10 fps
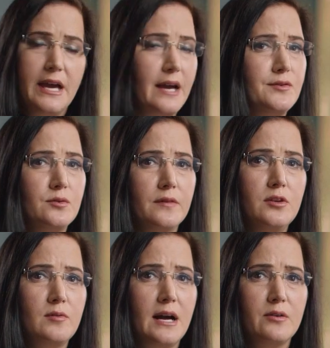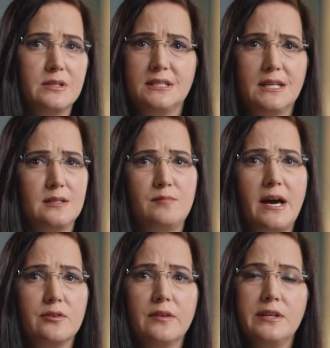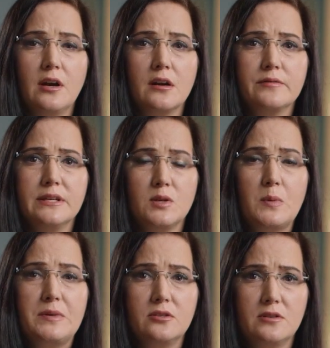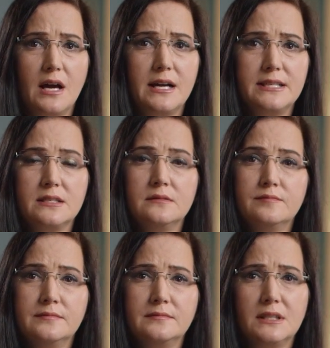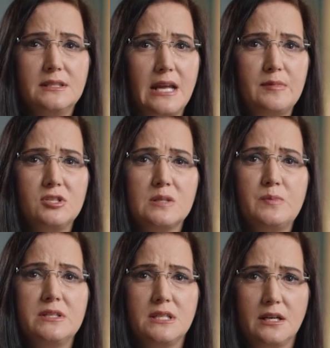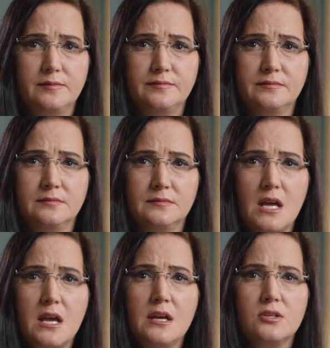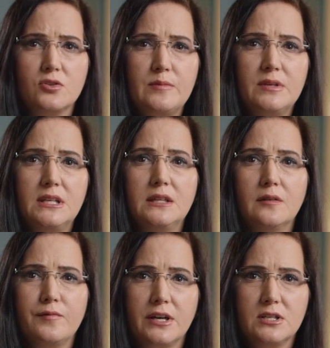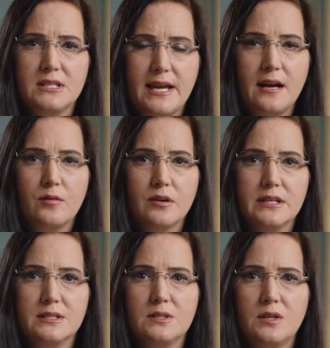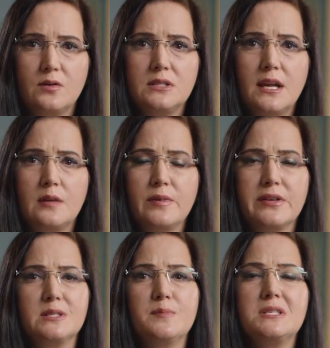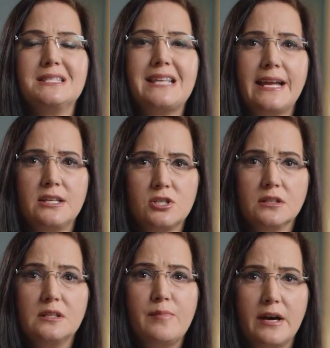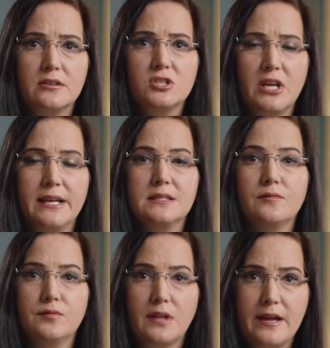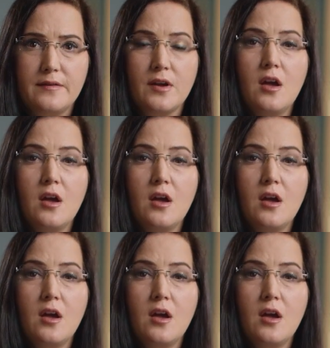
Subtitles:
After a few hours, it doesn't matter if the artery is opened or not. The damage has been done. Treatment in the first hour is associated with a substantially better chance of life